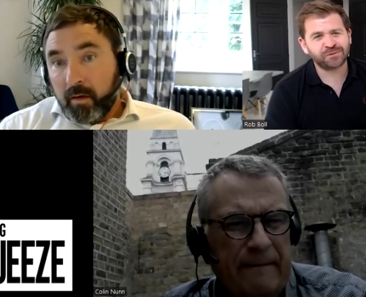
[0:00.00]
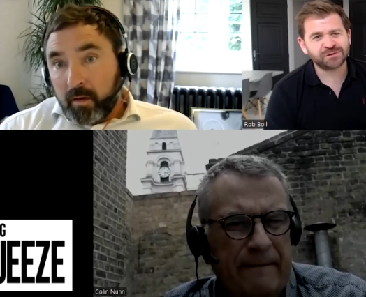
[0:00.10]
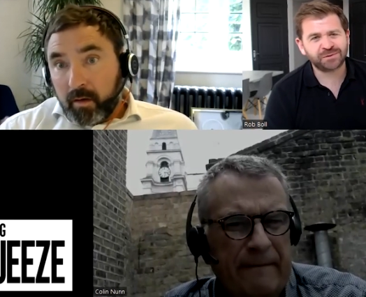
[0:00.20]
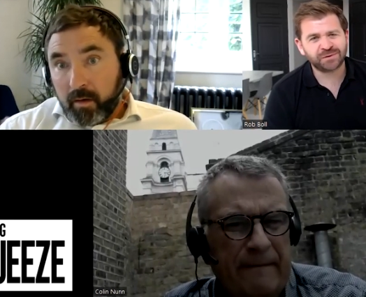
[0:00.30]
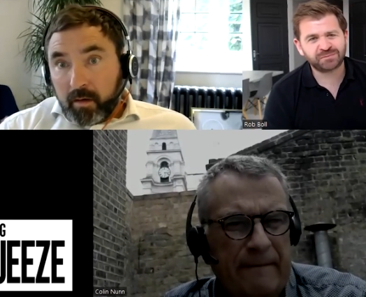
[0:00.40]

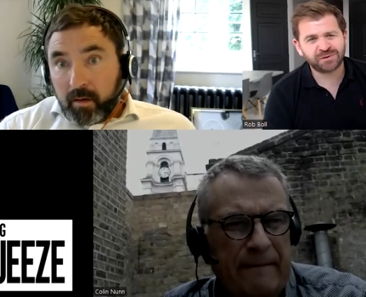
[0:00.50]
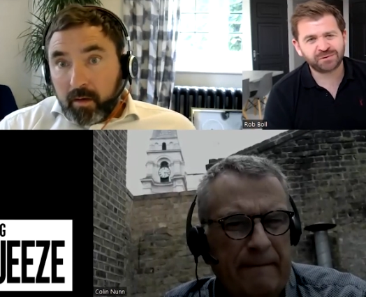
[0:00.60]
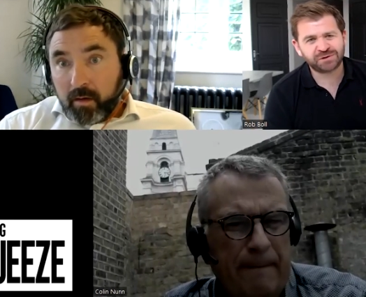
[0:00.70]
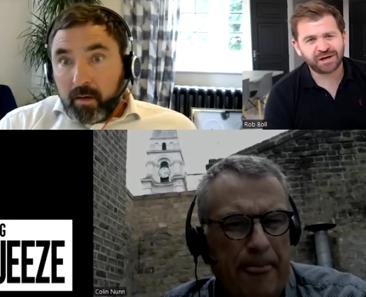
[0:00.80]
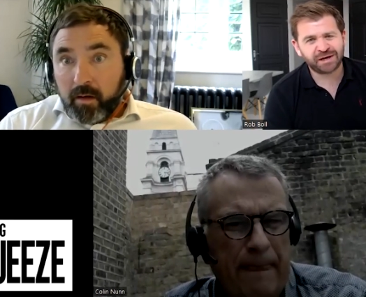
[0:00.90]
Speaker 1: thoughts you you
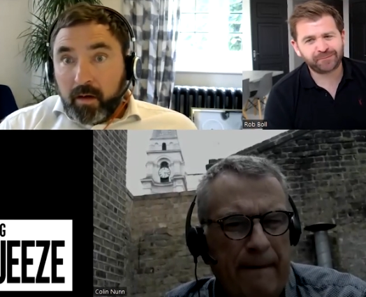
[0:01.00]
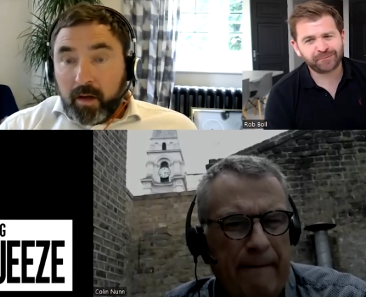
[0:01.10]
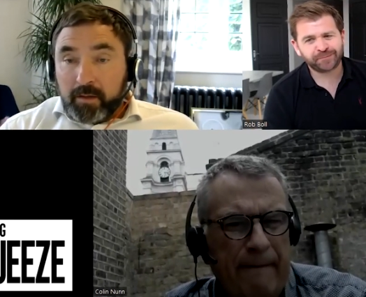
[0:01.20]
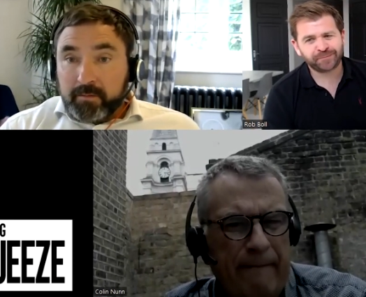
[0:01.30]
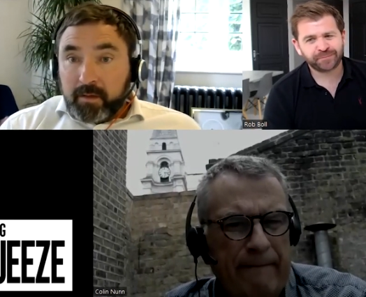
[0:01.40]
would share?
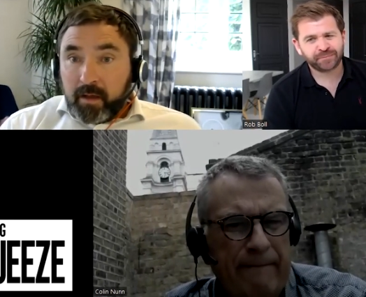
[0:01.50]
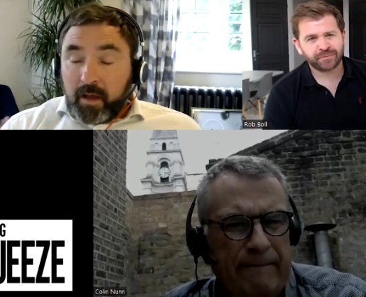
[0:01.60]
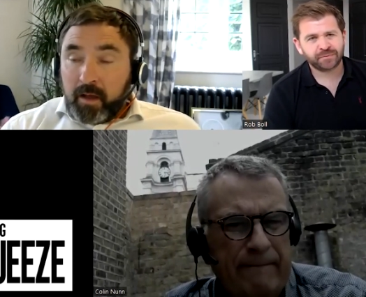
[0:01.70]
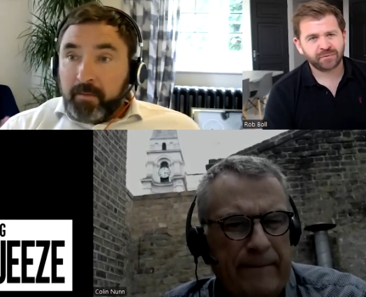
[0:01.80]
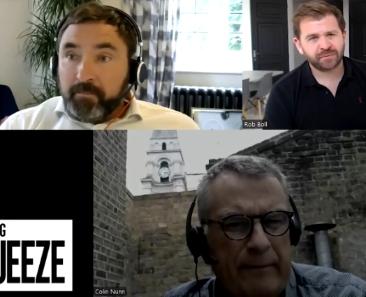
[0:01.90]

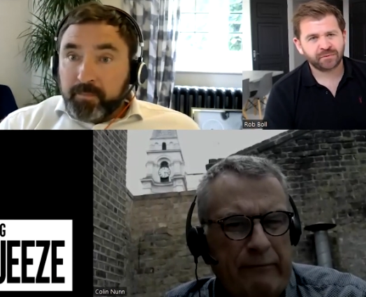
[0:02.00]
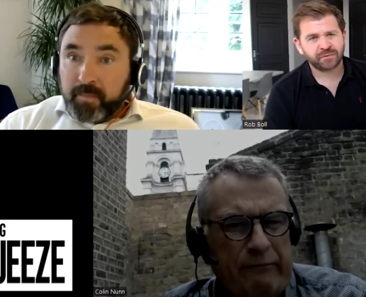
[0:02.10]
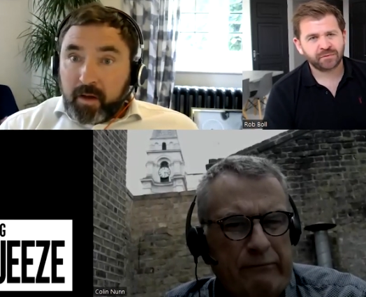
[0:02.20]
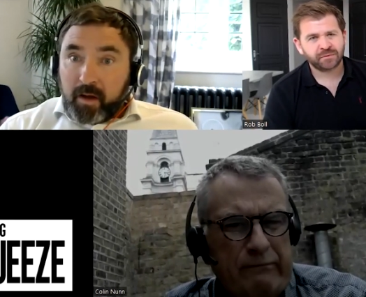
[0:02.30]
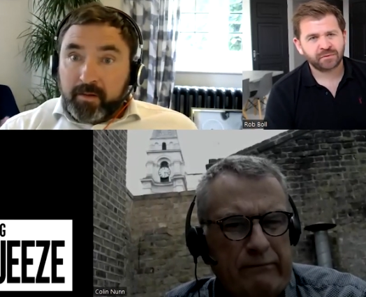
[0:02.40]
Speaker 2: Um,
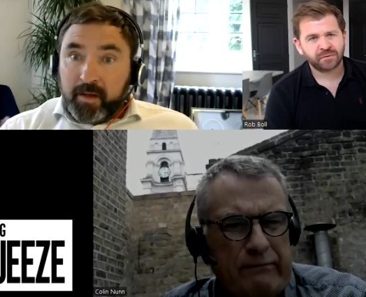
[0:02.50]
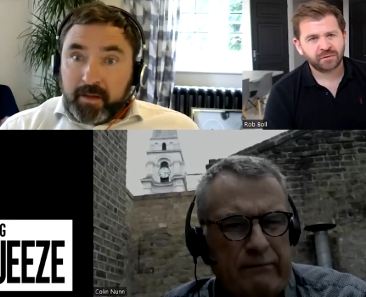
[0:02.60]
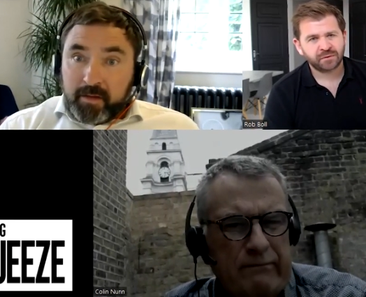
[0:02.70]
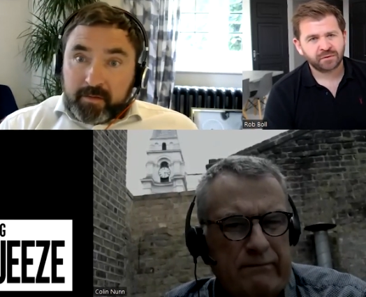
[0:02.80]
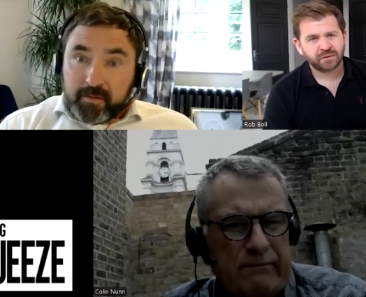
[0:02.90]
I think
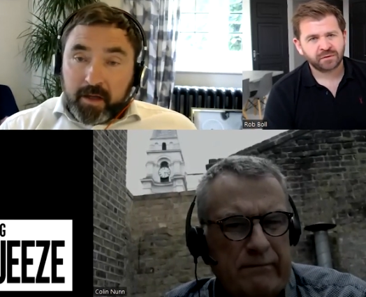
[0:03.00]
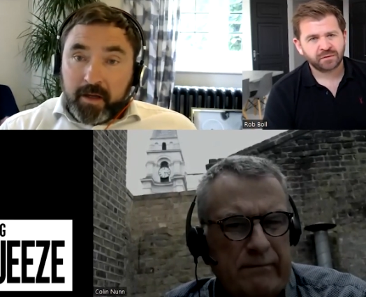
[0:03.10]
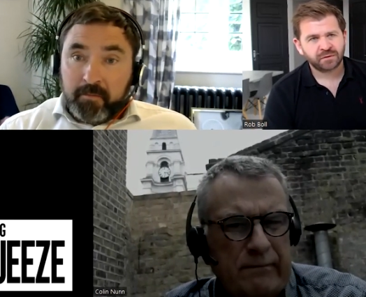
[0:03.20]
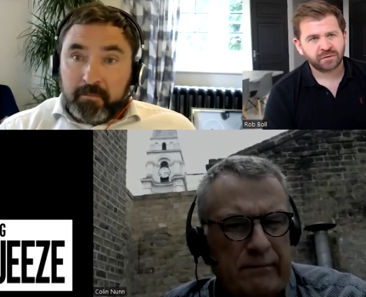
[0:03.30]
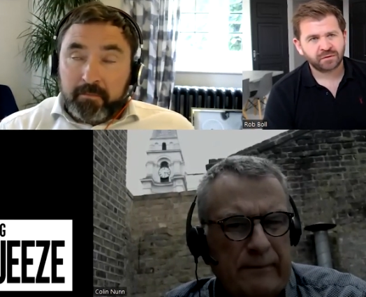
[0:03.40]
there's
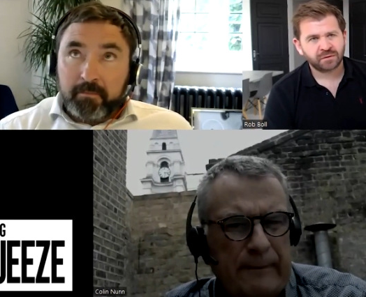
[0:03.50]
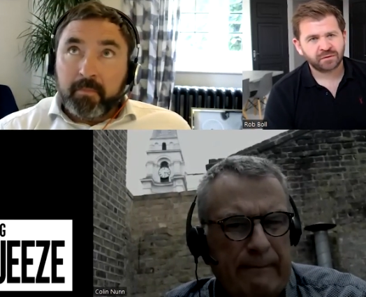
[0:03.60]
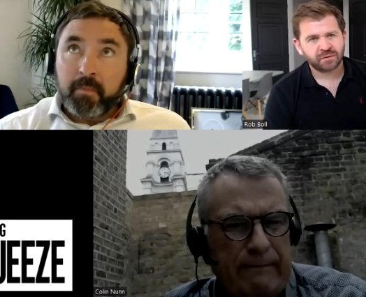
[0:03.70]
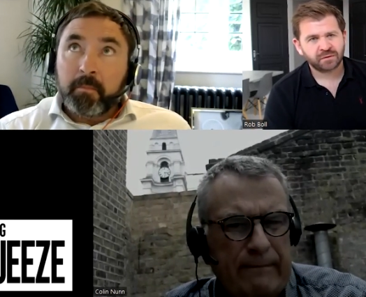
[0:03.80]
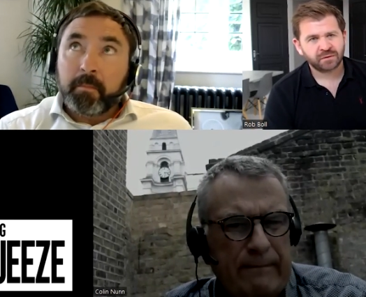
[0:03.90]
um,
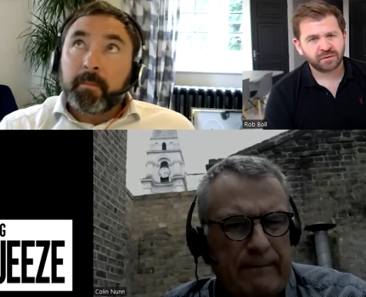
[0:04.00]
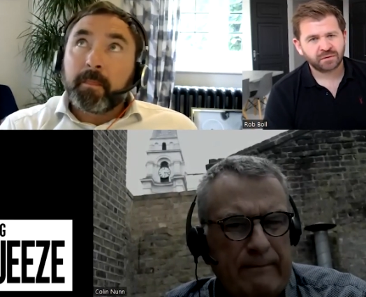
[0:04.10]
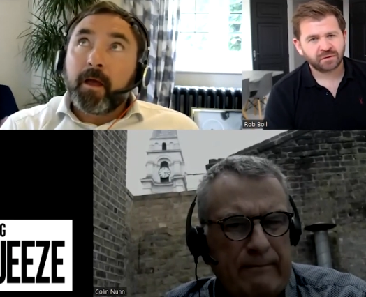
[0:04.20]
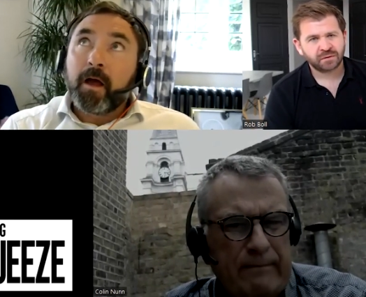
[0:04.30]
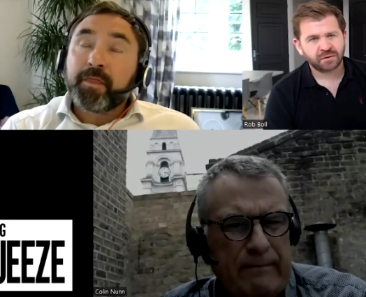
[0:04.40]

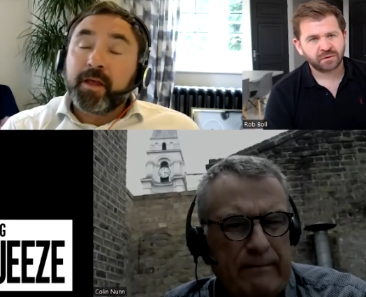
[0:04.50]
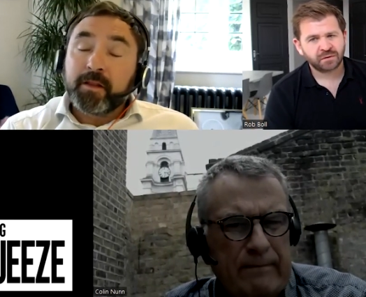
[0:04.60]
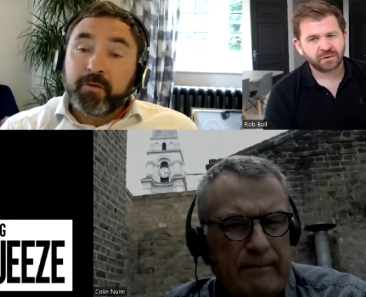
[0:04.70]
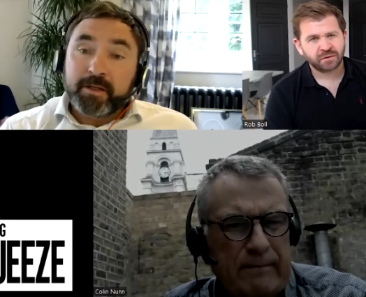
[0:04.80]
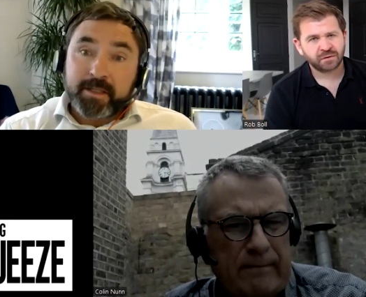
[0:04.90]
I think
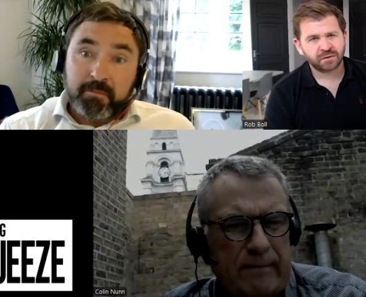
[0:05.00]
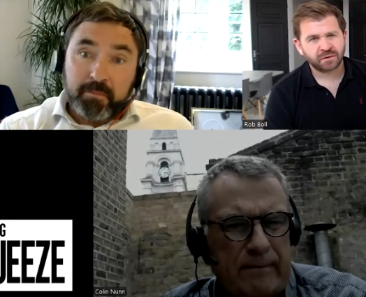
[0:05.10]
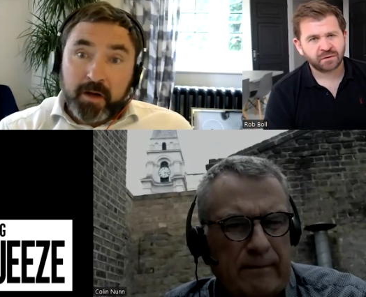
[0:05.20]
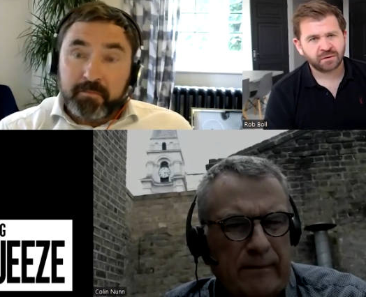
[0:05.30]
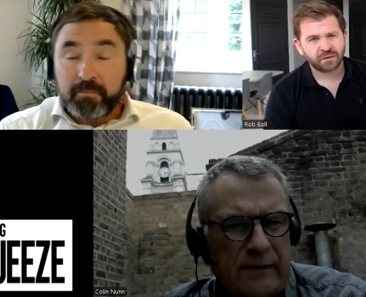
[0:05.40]
there are some.
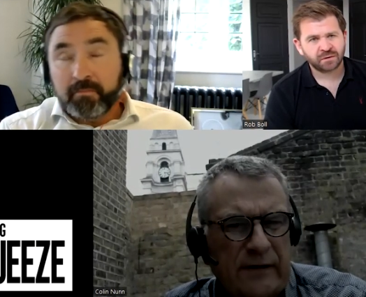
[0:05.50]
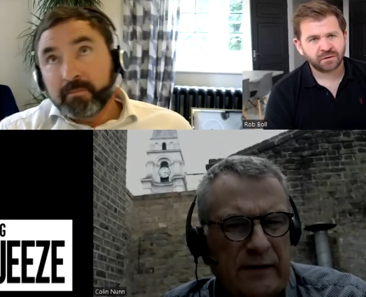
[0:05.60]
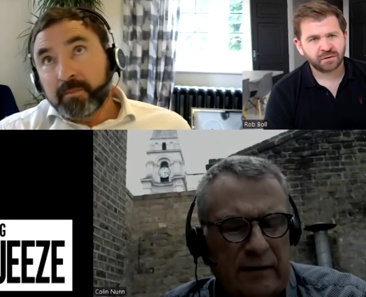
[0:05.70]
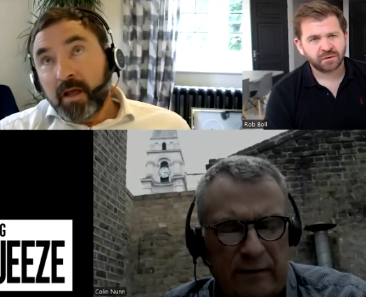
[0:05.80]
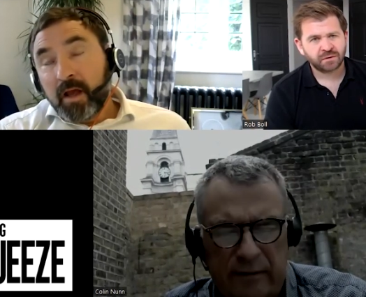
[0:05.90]
I,
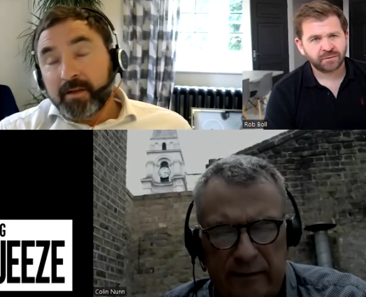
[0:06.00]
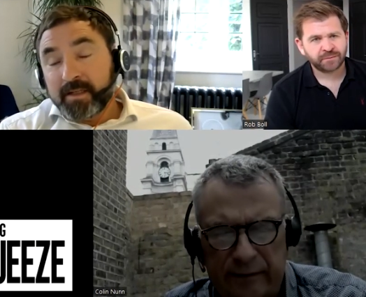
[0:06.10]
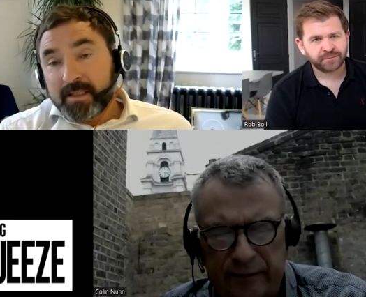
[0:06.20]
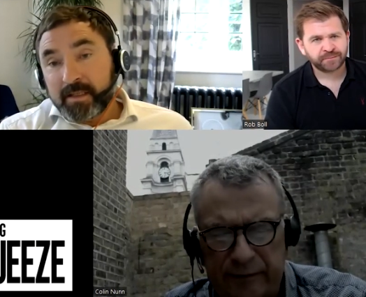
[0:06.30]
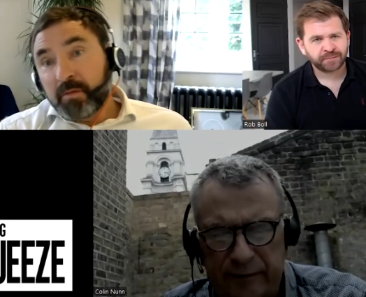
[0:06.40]
would say
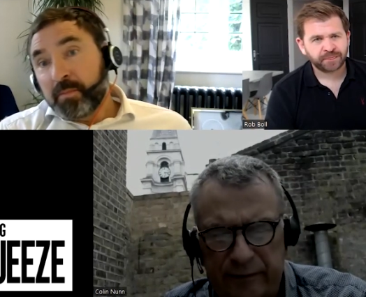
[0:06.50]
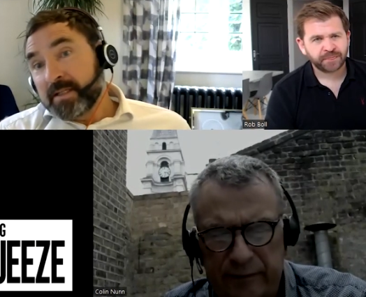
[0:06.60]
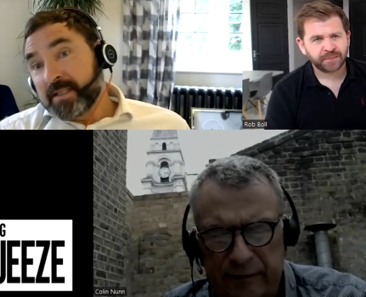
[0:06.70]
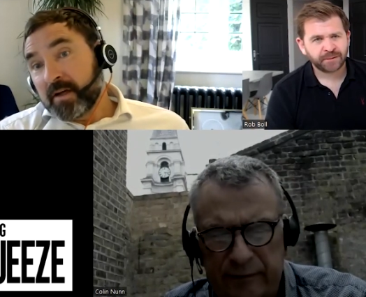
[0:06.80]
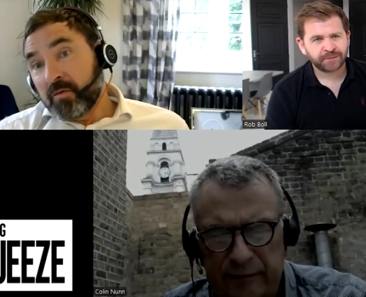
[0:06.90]
some of the
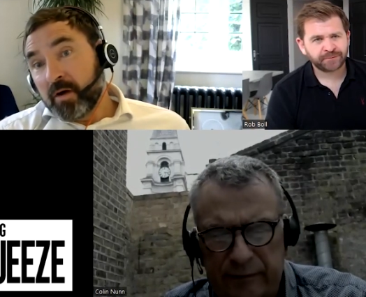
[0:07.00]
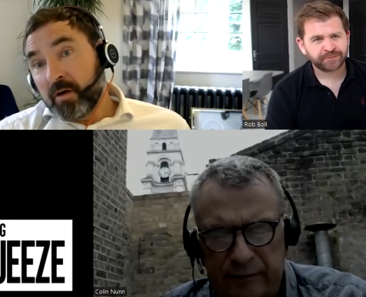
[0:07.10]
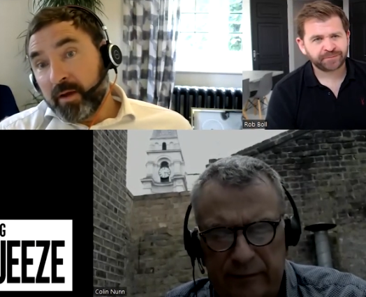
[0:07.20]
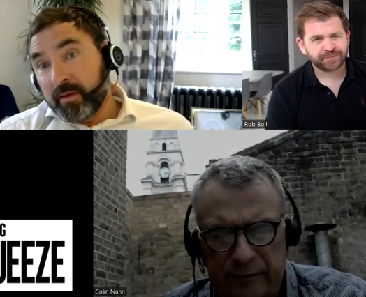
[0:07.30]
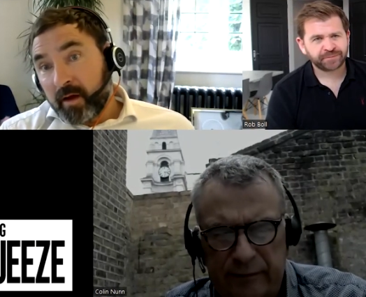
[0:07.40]
businesses I work with